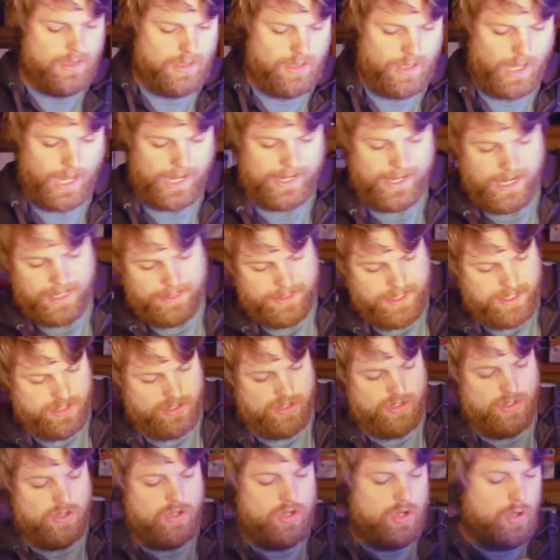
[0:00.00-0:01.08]
I got
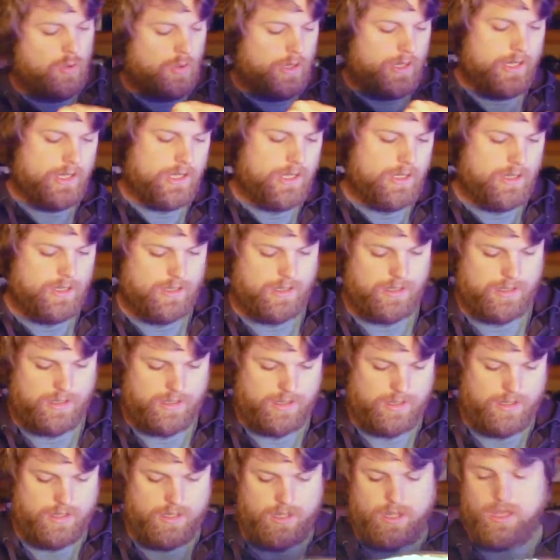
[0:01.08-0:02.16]
this newer
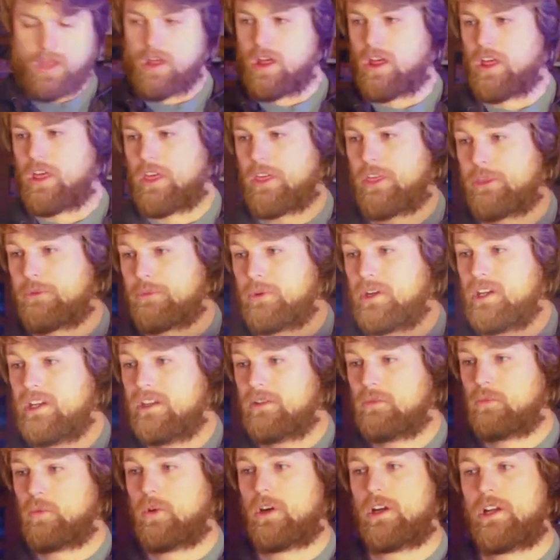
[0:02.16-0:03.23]

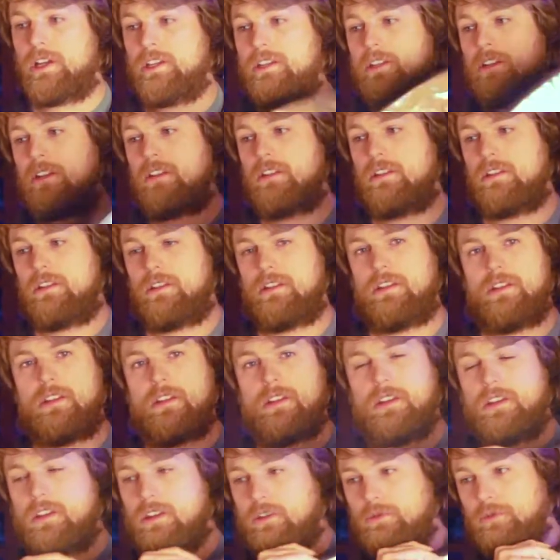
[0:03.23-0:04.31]

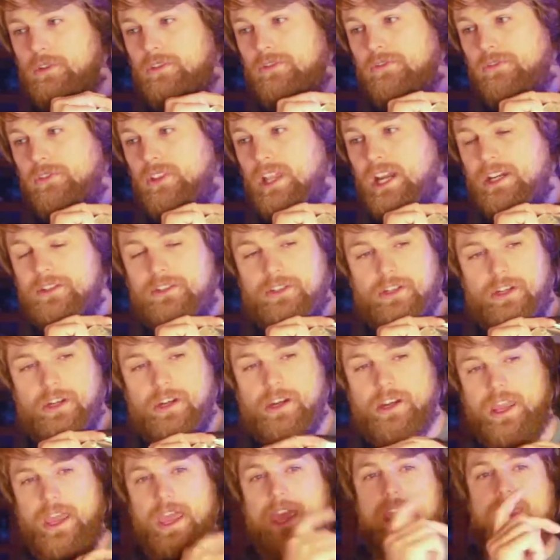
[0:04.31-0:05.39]
3-in-1 reflector
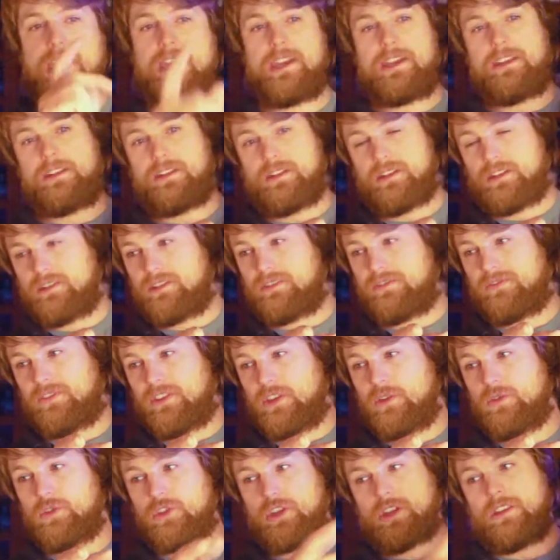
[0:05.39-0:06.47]
and
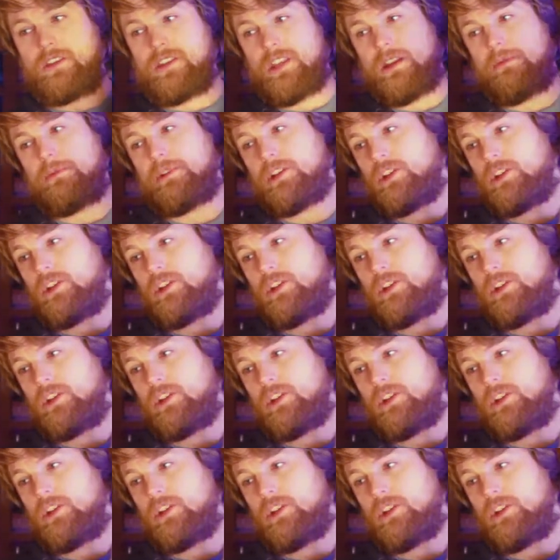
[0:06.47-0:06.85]
diffusion that I'm going